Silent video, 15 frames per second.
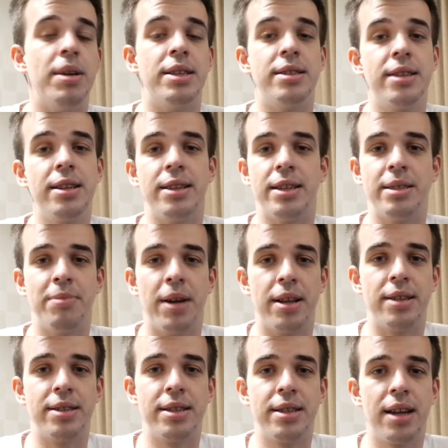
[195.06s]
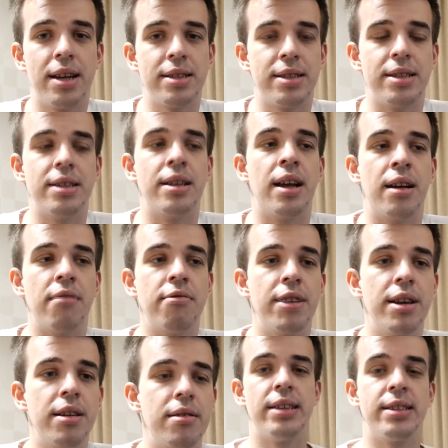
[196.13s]
but still it is better than nothing,
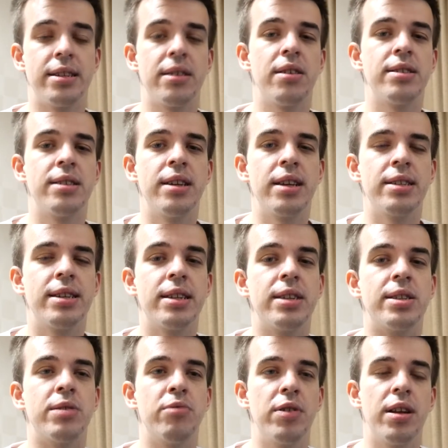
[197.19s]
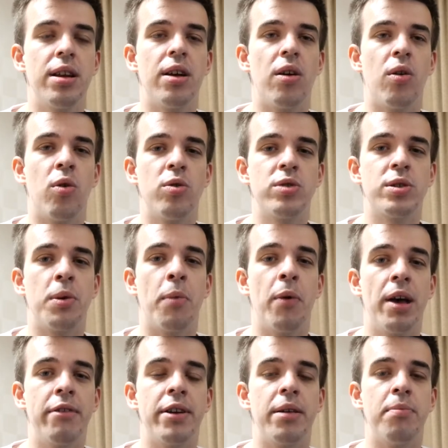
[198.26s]
agree? The third thing that is really also
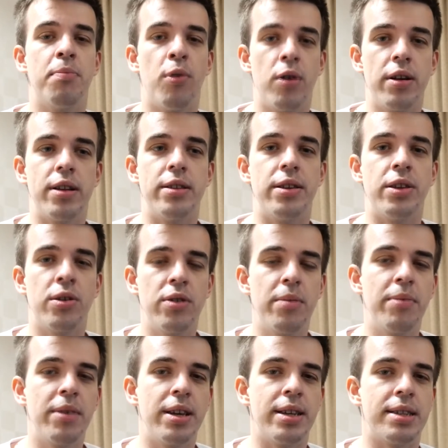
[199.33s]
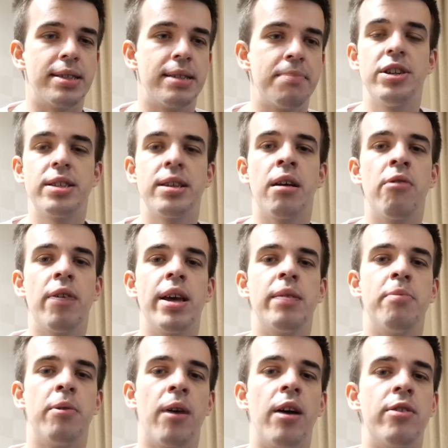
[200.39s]
very important, Udemy is just a
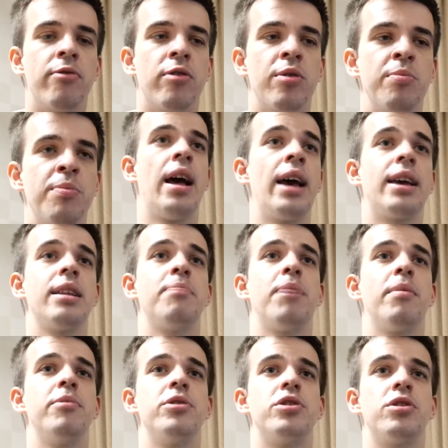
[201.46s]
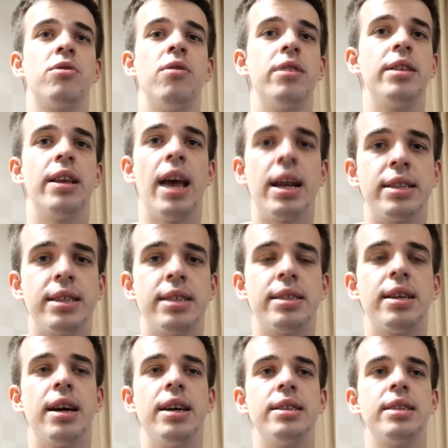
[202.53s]
great platform. I can publish coding
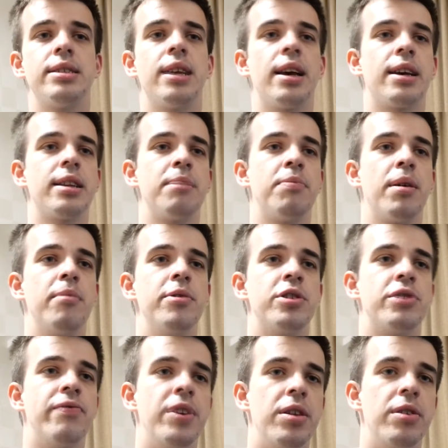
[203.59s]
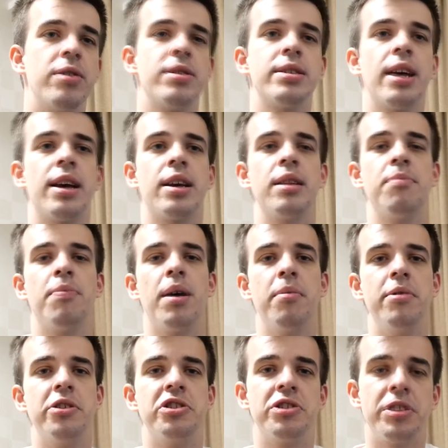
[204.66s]
exercises, I can publish videos, I can
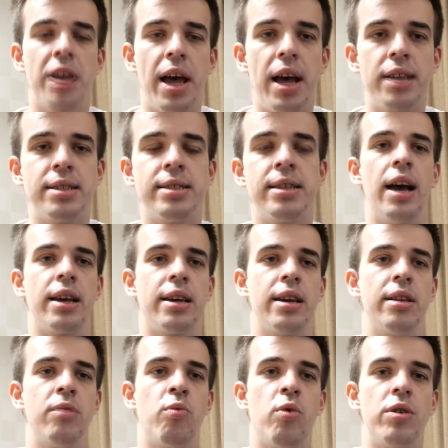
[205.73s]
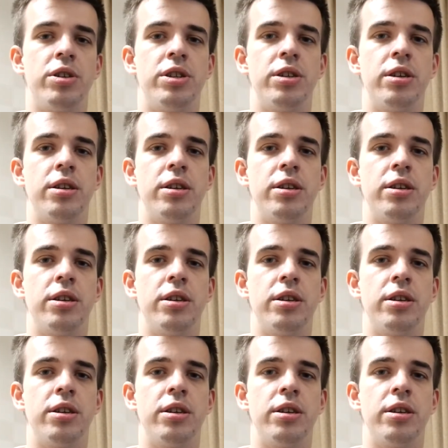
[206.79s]
publish tests, I can watch